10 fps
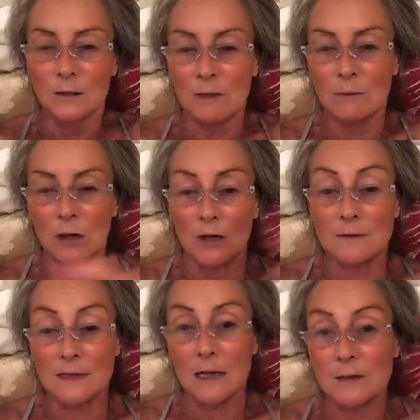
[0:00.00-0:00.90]
We will
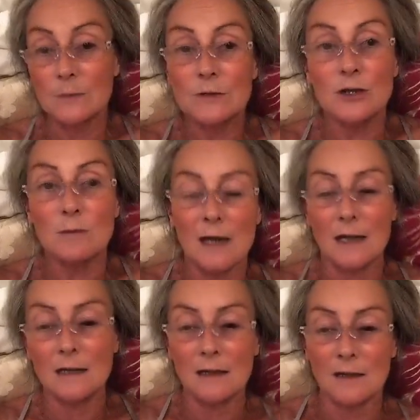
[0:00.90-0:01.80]
obviously, I presume, like
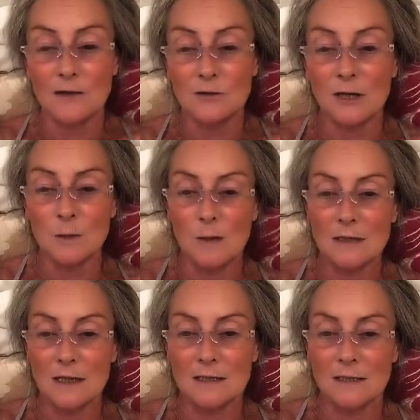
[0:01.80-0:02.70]
anything else, you're going to be
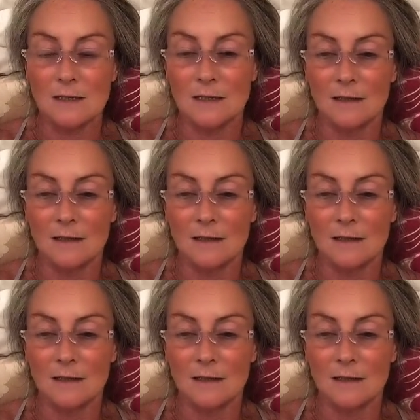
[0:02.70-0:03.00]
tested.